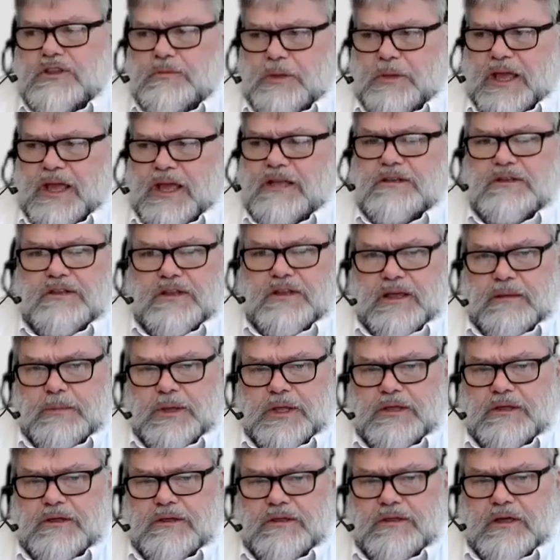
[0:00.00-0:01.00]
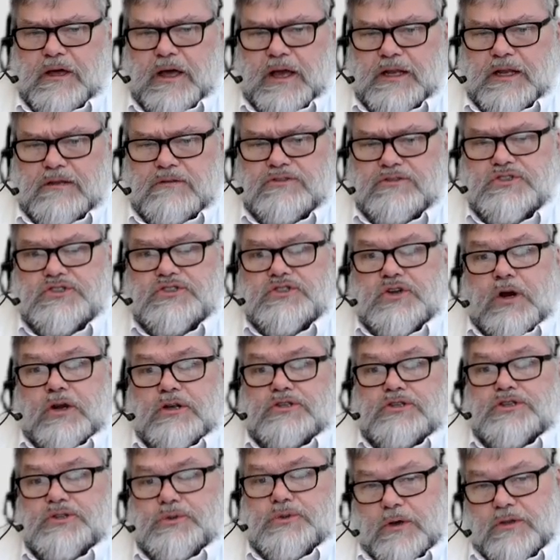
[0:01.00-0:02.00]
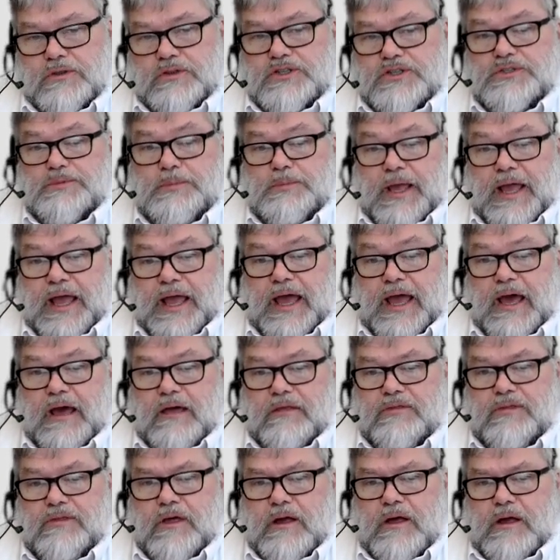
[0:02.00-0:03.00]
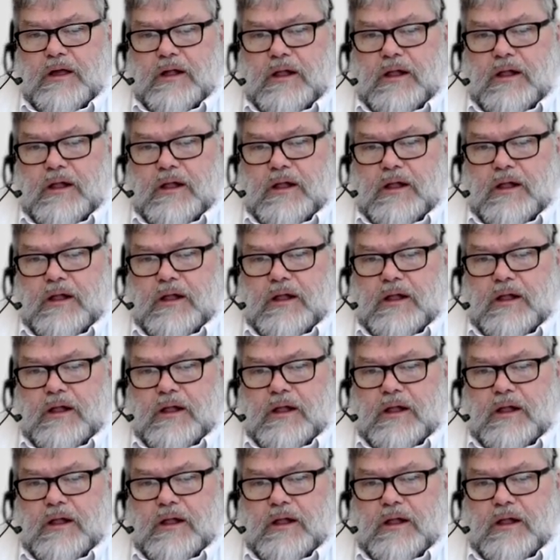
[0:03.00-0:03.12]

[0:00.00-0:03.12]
that the pandemic kind of started you on this path,